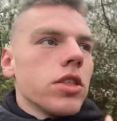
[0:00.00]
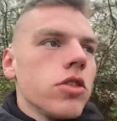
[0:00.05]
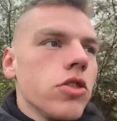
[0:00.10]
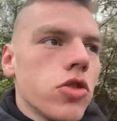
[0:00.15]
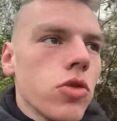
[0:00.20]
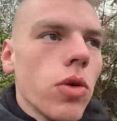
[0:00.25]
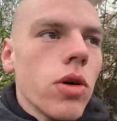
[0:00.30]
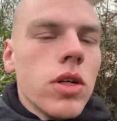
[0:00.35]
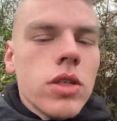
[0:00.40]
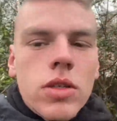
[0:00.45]

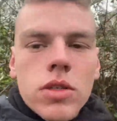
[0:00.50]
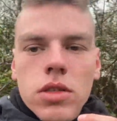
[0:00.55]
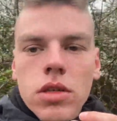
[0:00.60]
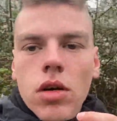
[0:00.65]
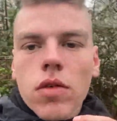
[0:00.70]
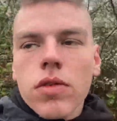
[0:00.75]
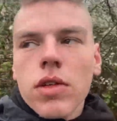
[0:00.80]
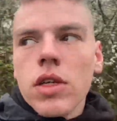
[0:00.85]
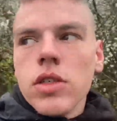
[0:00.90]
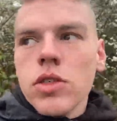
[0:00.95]
enjoying
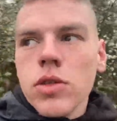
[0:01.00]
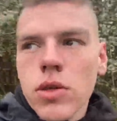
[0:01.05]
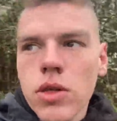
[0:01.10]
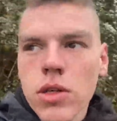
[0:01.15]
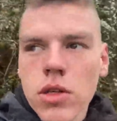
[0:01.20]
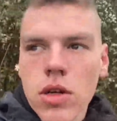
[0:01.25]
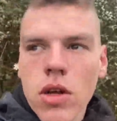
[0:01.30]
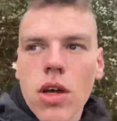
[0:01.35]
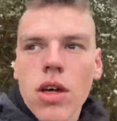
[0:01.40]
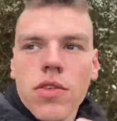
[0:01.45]
yourself and enjoying
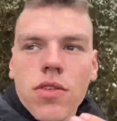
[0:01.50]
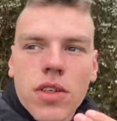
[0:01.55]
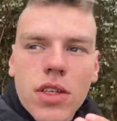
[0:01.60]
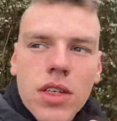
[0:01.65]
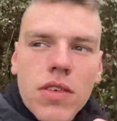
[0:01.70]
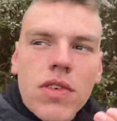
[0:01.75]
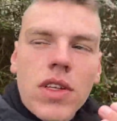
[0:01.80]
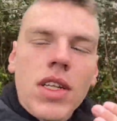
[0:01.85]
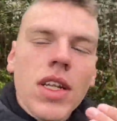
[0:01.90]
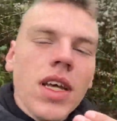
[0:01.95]
your life. And
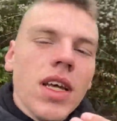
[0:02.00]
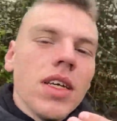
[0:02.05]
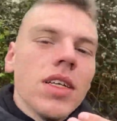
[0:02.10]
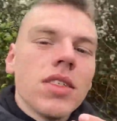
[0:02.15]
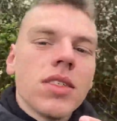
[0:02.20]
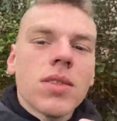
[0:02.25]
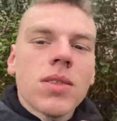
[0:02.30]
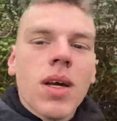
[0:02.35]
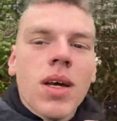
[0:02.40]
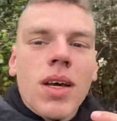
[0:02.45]
even
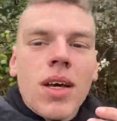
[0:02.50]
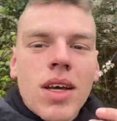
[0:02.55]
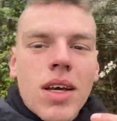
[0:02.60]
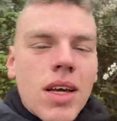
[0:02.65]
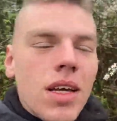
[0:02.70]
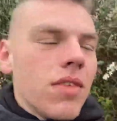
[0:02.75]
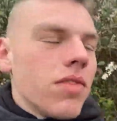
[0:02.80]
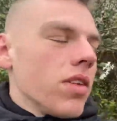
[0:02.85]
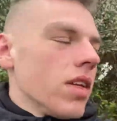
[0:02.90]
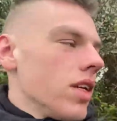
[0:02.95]
this,
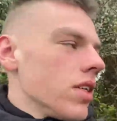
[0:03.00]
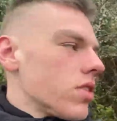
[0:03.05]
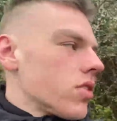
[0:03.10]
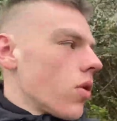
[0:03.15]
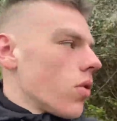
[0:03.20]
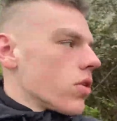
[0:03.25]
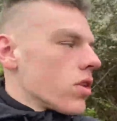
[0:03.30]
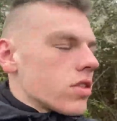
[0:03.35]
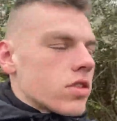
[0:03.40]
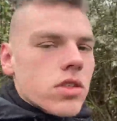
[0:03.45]
even this
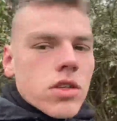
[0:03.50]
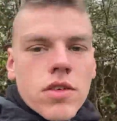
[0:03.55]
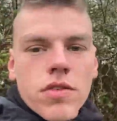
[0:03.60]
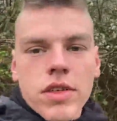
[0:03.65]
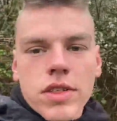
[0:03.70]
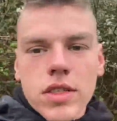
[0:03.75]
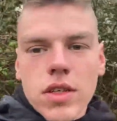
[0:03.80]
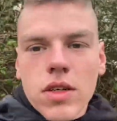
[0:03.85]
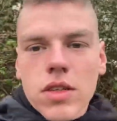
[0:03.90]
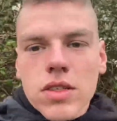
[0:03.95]
on the
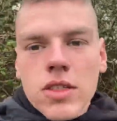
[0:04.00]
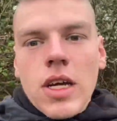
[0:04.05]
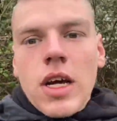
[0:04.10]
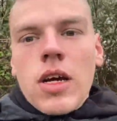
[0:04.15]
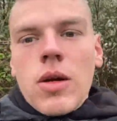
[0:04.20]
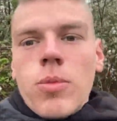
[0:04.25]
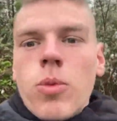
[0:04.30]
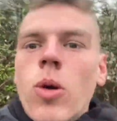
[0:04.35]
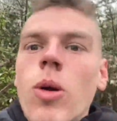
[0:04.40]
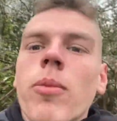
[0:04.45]
surface, it looks
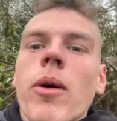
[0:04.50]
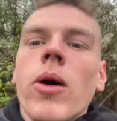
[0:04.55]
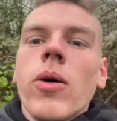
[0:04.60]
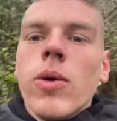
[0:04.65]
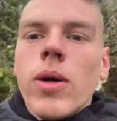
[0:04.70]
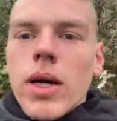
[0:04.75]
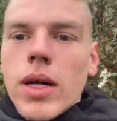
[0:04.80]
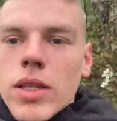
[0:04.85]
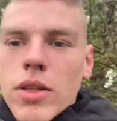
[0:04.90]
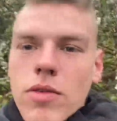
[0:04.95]
terrible. I'm out
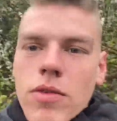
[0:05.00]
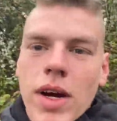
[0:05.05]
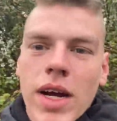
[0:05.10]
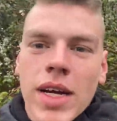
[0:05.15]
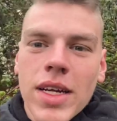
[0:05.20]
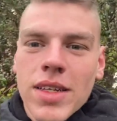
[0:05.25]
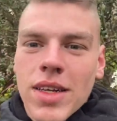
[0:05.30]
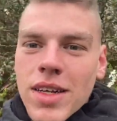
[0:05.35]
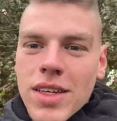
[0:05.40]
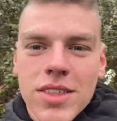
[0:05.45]
in the
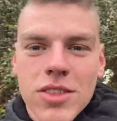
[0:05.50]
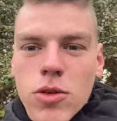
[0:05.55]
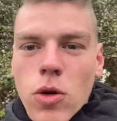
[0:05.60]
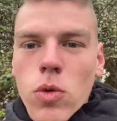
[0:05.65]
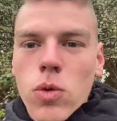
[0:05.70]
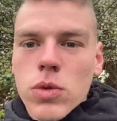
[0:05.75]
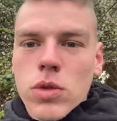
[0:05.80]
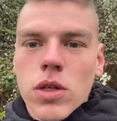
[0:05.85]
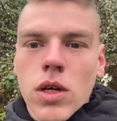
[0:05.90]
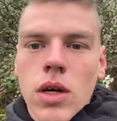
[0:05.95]
rain and it's
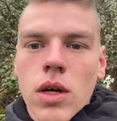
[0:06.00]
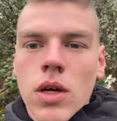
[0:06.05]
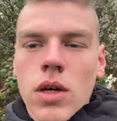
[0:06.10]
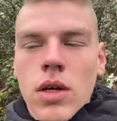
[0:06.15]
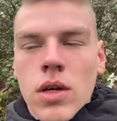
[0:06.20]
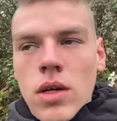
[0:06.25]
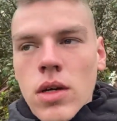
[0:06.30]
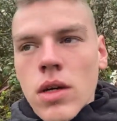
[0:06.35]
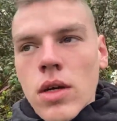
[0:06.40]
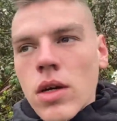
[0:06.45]
cold.
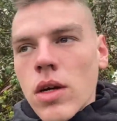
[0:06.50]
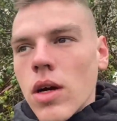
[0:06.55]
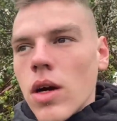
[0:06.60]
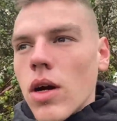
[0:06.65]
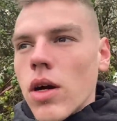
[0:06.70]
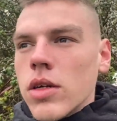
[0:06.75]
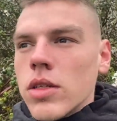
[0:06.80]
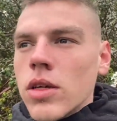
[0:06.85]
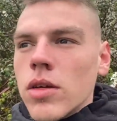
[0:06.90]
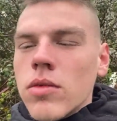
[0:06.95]

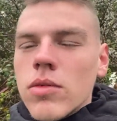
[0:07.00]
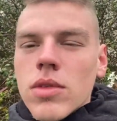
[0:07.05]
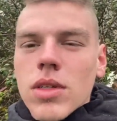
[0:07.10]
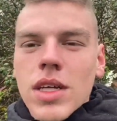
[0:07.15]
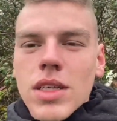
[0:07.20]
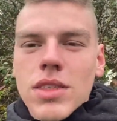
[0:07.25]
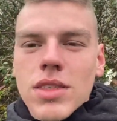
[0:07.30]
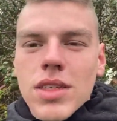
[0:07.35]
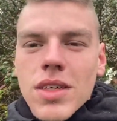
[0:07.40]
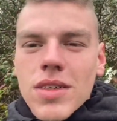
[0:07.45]
I don't
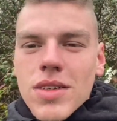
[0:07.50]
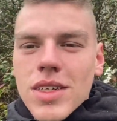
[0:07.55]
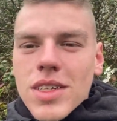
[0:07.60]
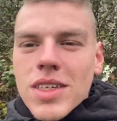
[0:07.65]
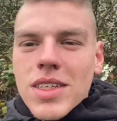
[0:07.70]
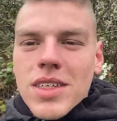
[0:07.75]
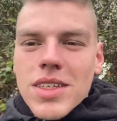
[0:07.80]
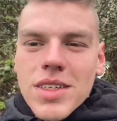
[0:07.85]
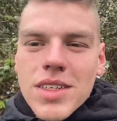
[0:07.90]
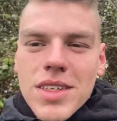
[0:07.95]

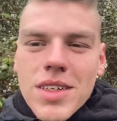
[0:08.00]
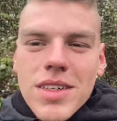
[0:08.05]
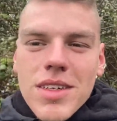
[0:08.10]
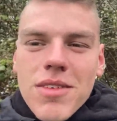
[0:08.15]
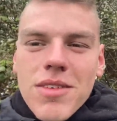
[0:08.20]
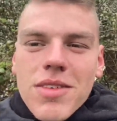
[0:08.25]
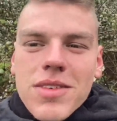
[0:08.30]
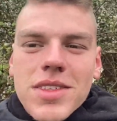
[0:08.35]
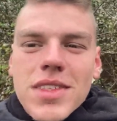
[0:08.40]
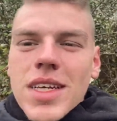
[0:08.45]
necessarily
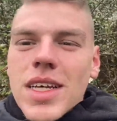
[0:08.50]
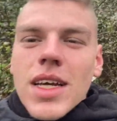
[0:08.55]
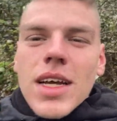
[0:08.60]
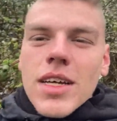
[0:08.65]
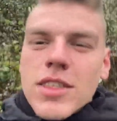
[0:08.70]
see it